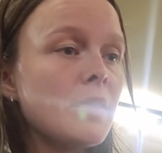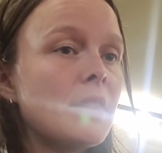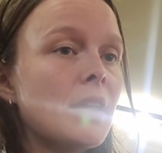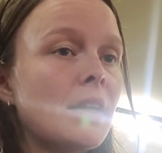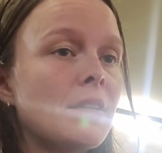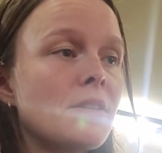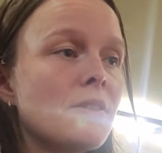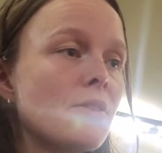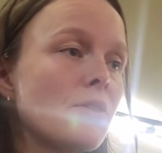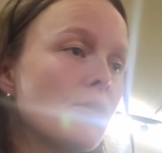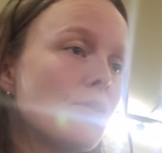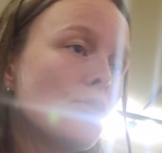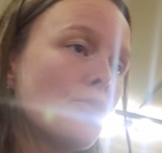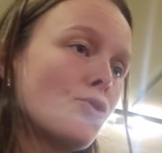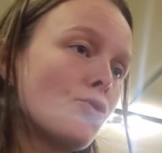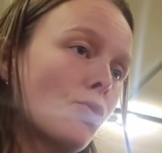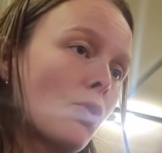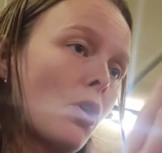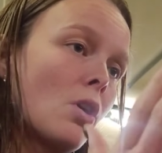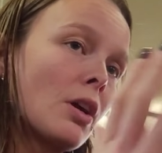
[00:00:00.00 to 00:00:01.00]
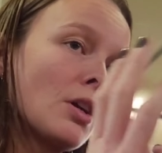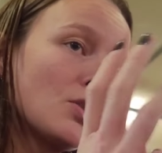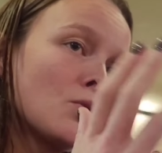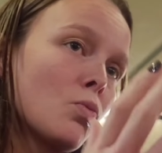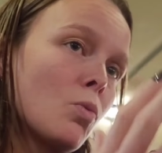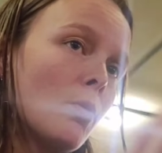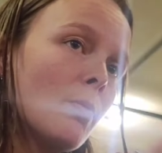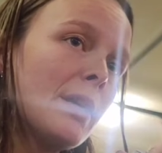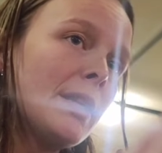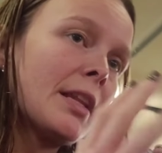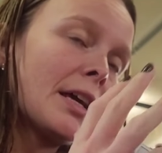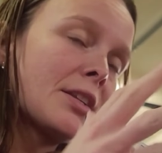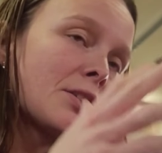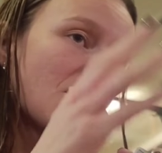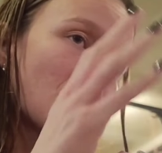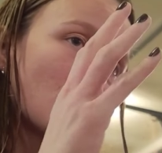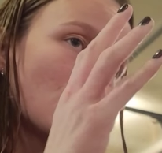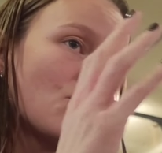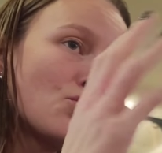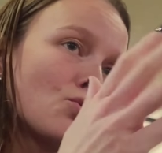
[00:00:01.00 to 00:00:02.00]
that's the strongest woman,
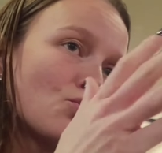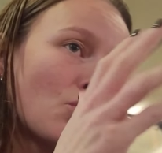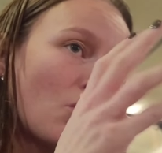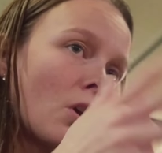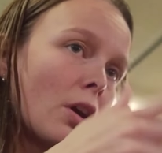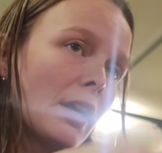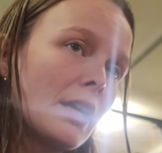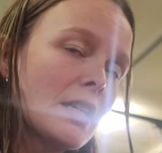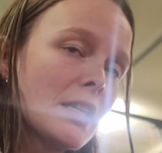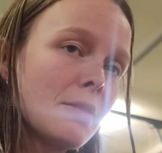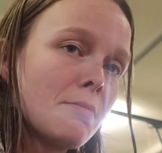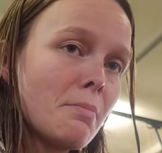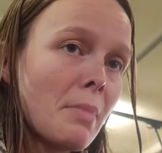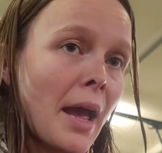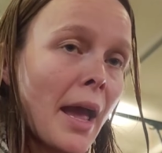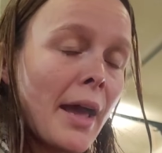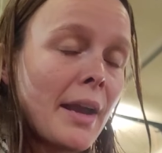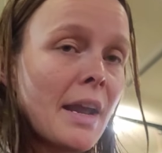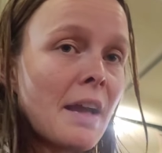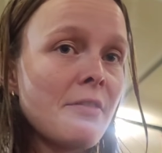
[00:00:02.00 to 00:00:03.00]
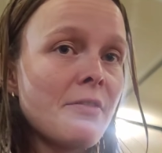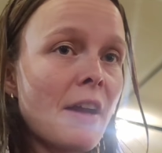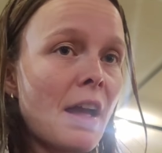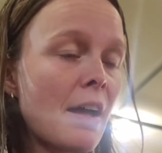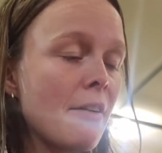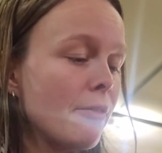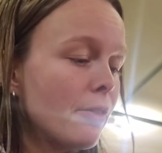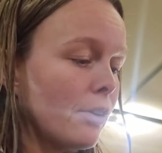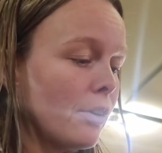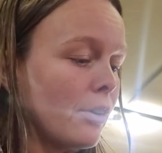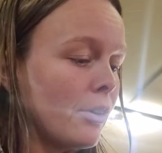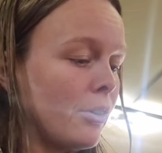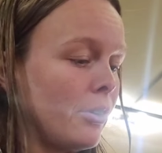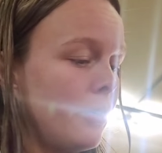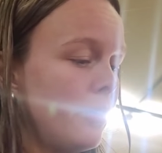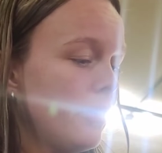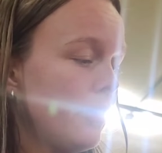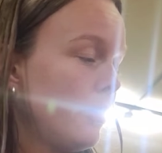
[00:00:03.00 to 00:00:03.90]
that's the strongest man I've ever